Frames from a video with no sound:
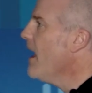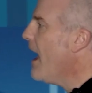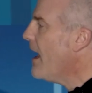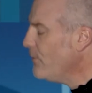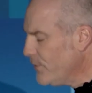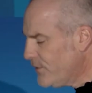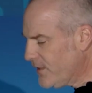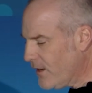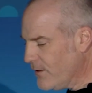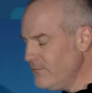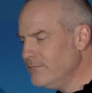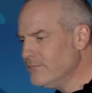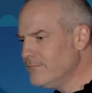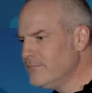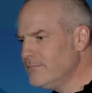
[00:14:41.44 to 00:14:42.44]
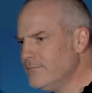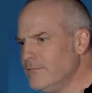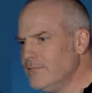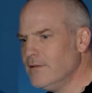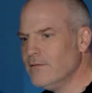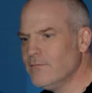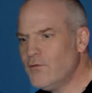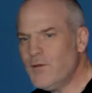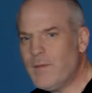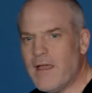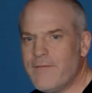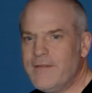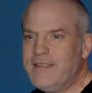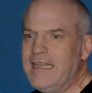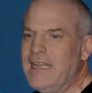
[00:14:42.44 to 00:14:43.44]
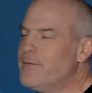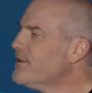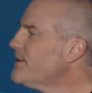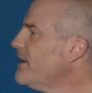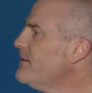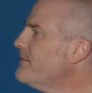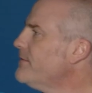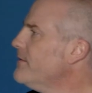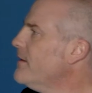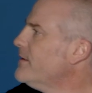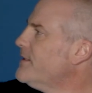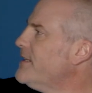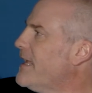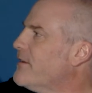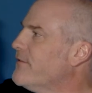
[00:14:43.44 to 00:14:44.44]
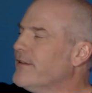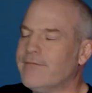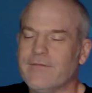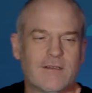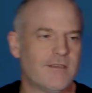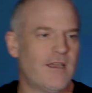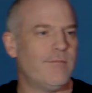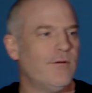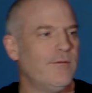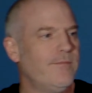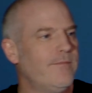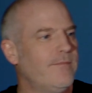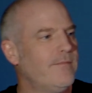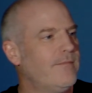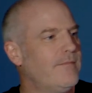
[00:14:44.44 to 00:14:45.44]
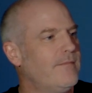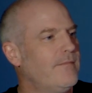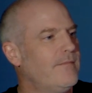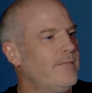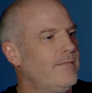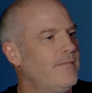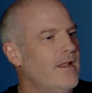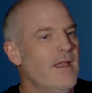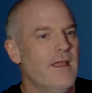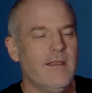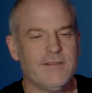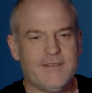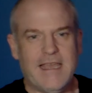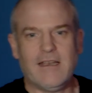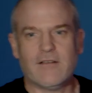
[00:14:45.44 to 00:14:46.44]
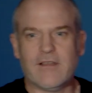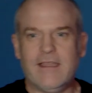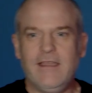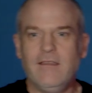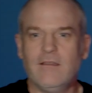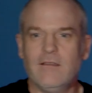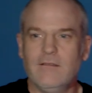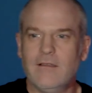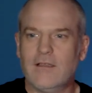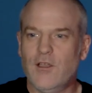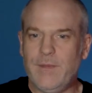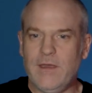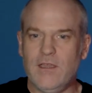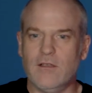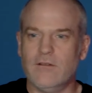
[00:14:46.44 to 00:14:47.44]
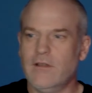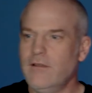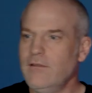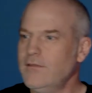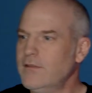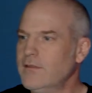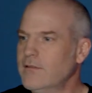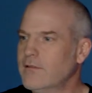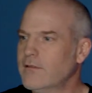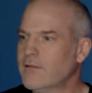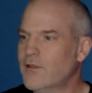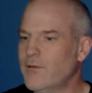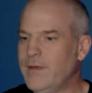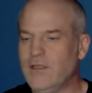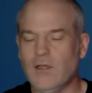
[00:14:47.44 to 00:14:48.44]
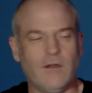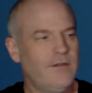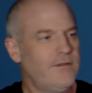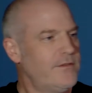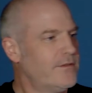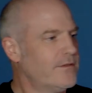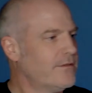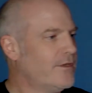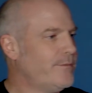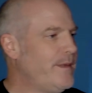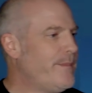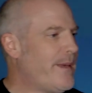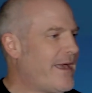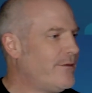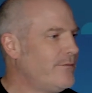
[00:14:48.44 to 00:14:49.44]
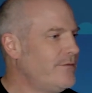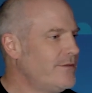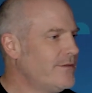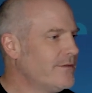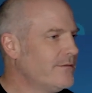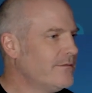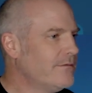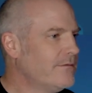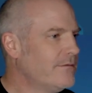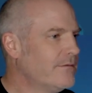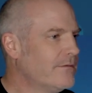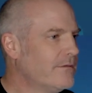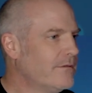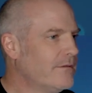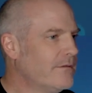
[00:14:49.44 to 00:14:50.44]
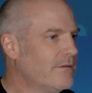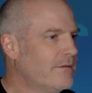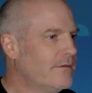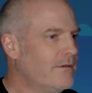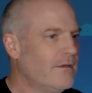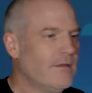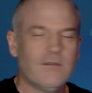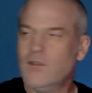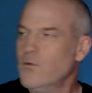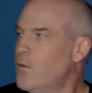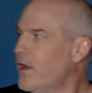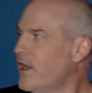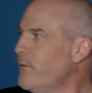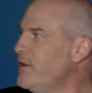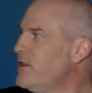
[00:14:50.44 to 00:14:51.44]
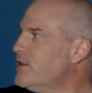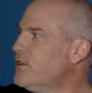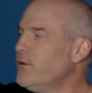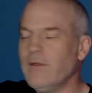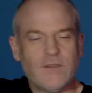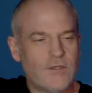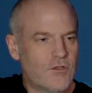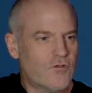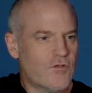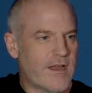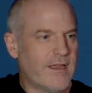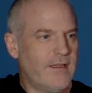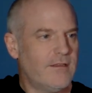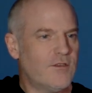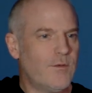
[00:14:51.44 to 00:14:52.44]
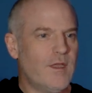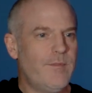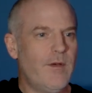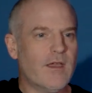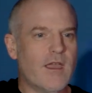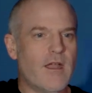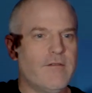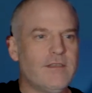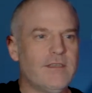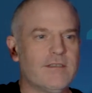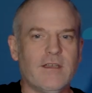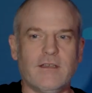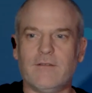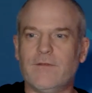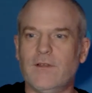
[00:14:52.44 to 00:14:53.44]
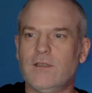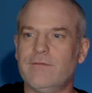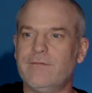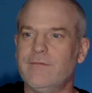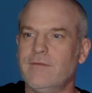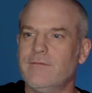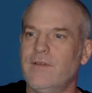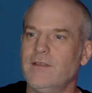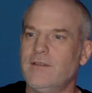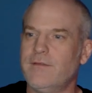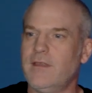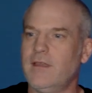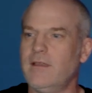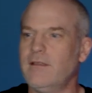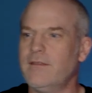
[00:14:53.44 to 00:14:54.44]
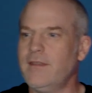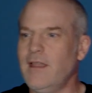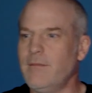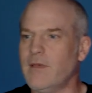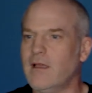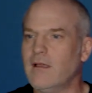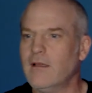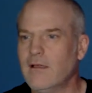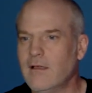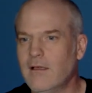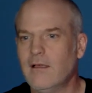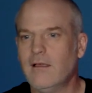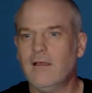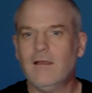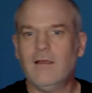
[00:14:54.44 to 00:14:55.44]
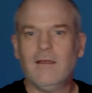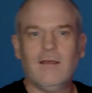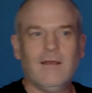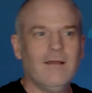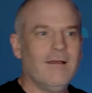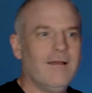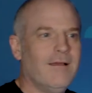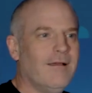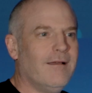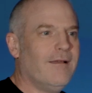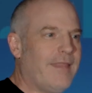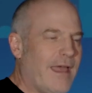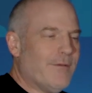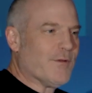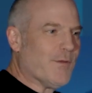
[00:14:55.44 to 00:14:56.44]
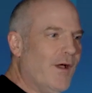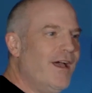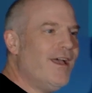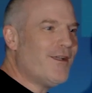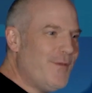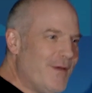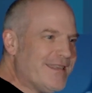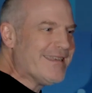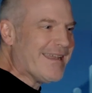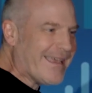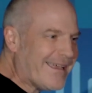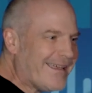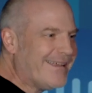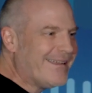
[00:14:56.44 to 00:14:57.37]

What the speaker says: And also, what about if we're dealing with, say, salaries, for example? Salary could be euros, could be dollars, could be pounds. So why don't we just do it as a string so we can put a currency sign in front of the number? That would work, wouldn't it?